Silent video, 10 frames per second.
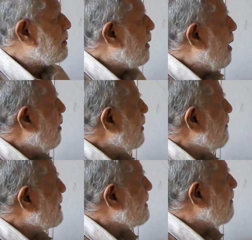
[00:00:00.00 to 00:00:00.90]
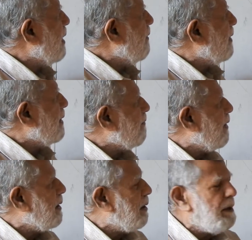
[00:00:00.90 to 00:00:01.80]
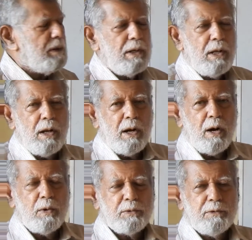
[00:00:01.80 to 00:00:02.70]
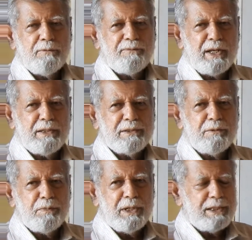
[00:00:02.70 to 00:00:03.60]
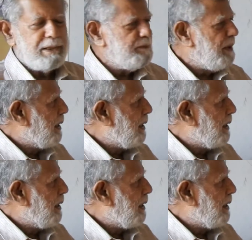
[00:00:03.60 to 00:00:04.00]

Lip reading: So first of all we have to find out how to find the simple interest.